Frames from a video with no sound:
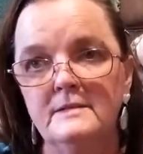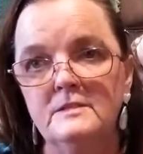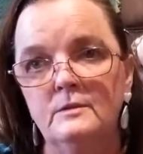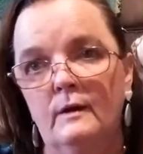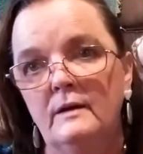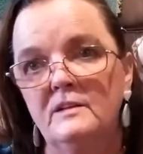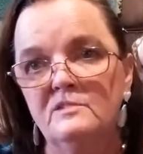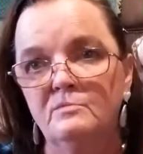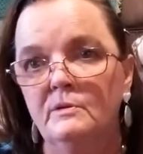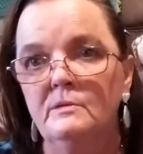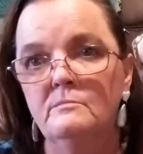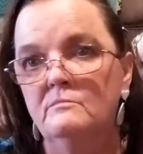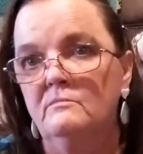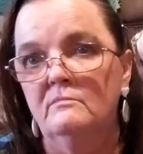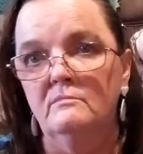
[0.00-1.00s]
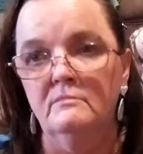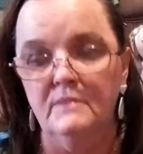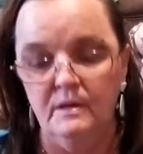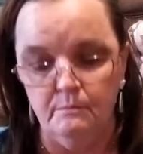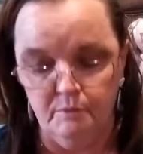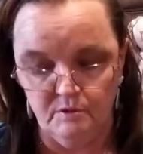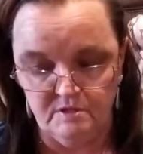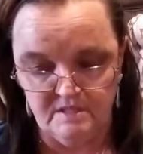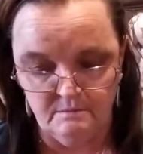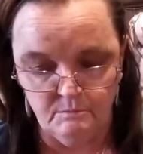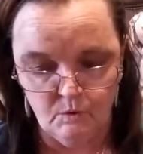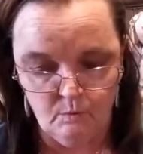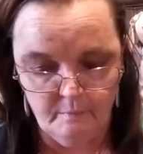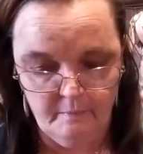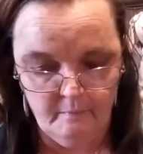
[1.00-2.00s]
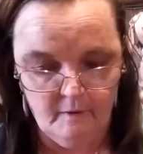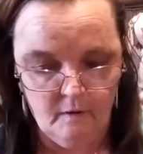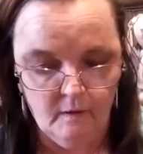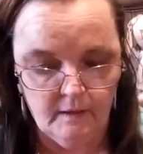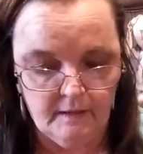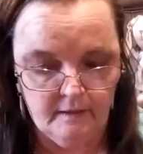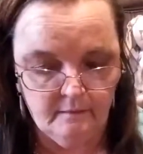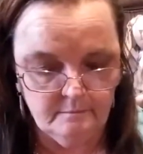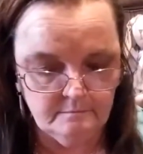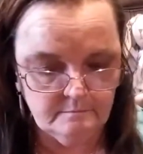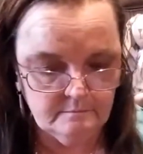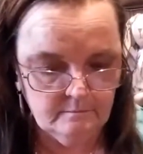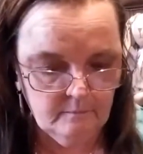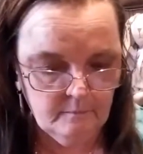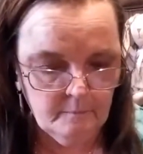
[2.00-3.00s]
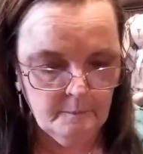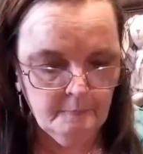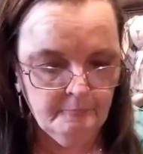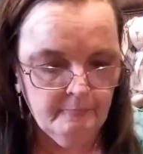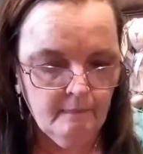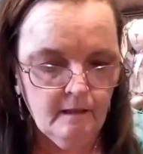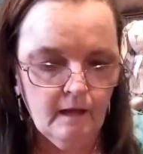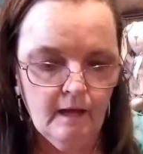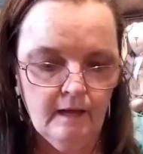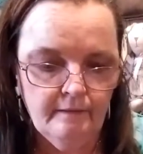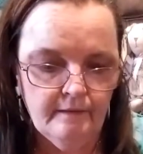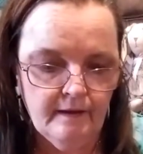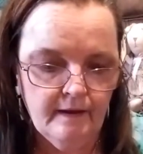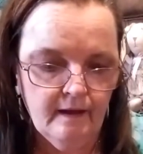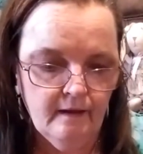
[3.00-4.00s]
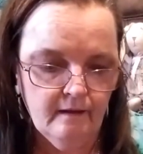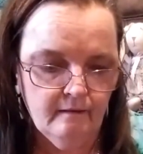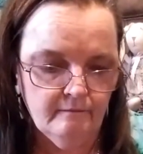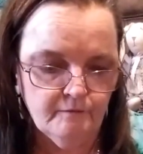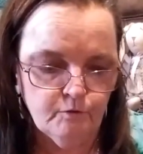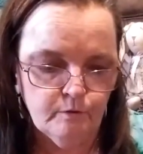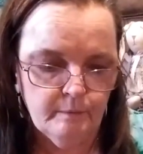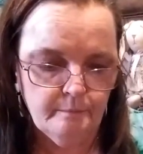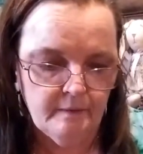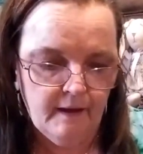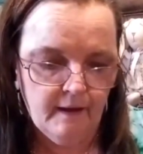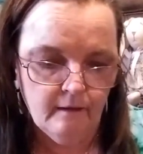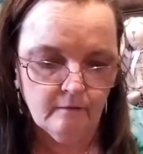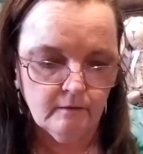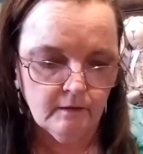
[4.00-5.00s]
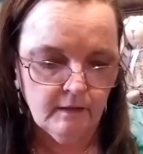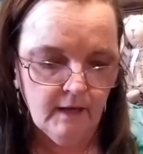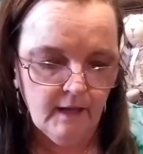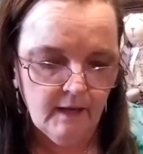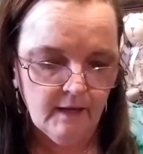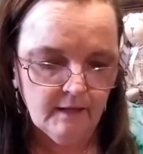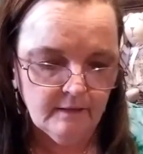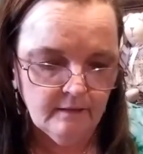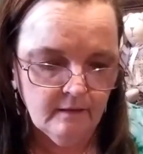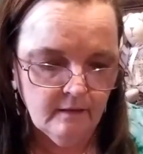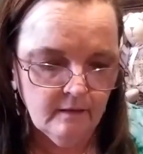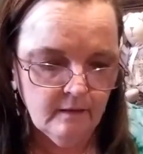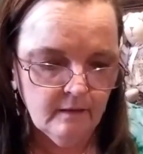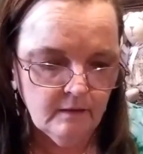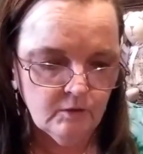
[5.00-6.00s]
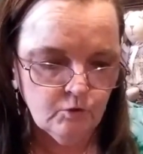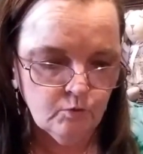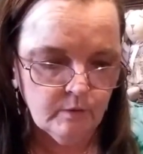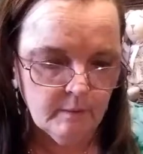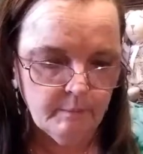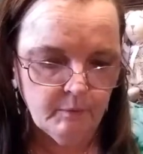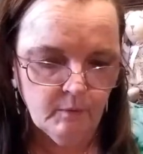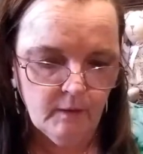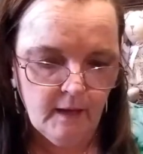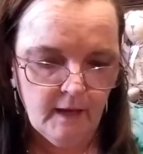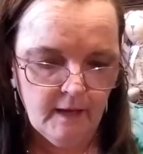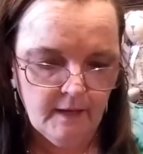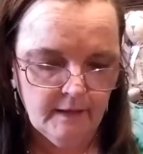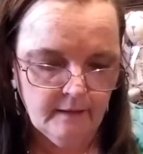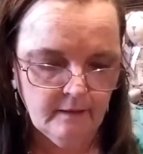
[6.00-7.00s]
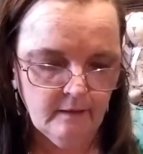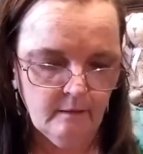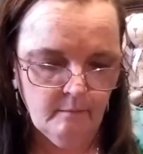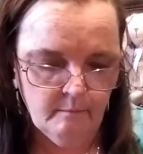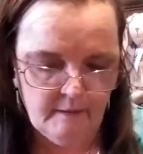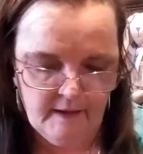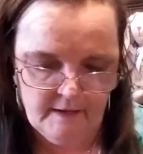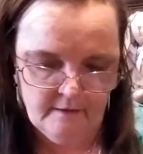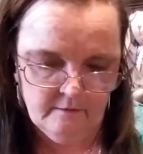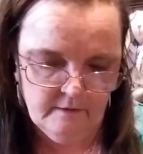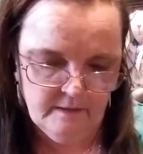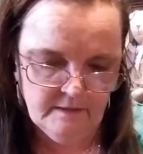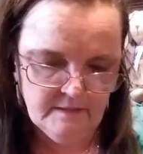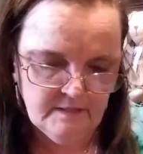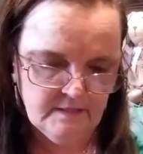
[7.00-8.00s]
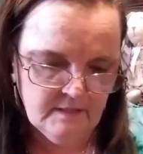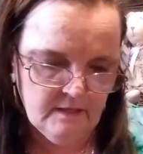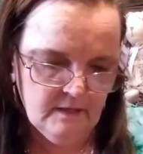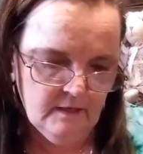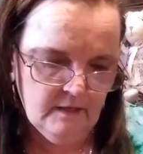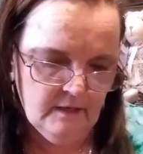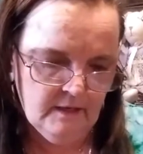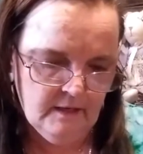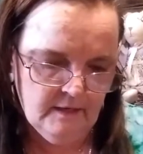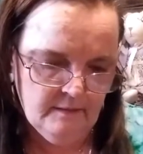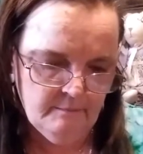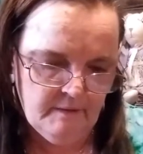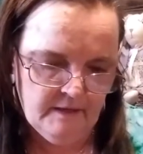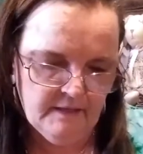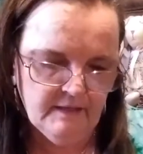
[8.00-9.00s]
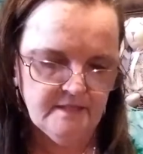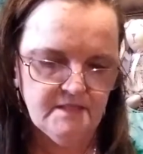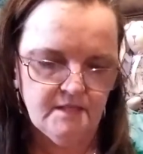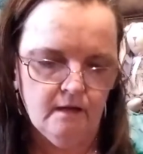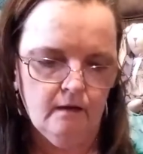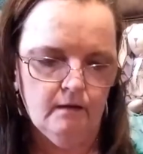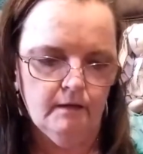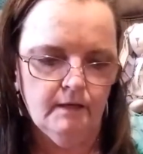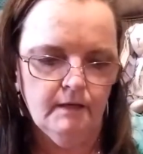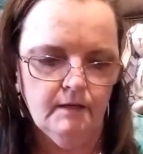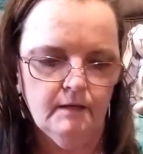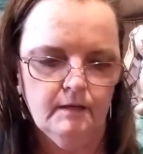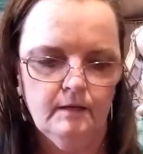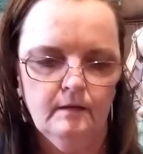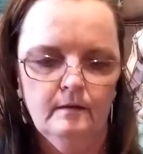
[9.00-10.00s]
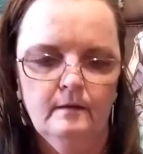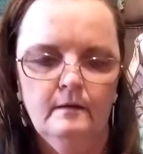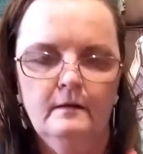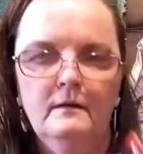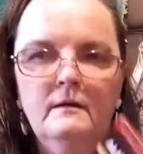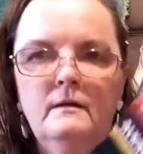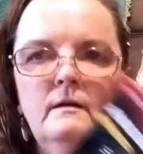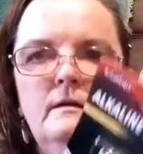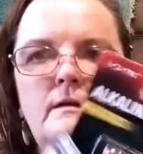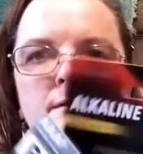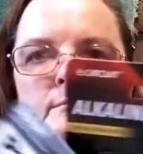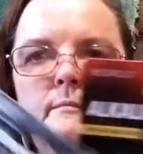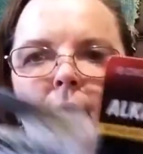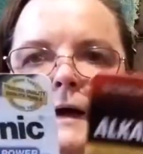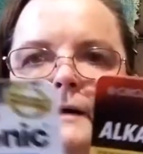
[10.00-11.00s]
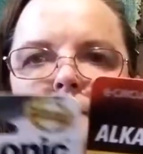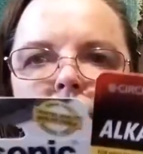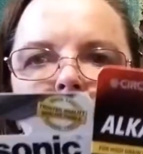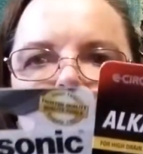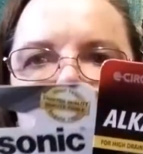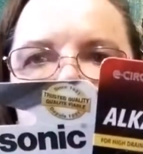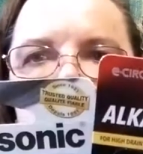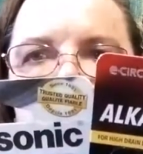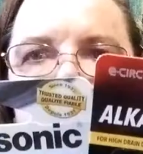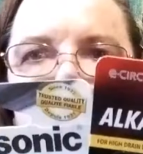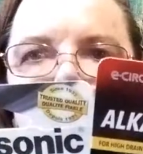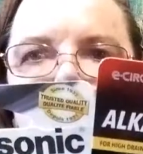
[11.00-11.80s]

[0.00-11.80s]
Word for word: So I just went and put some more on it. And they have trip alkaline, triple A batteries and Panasonic batteries.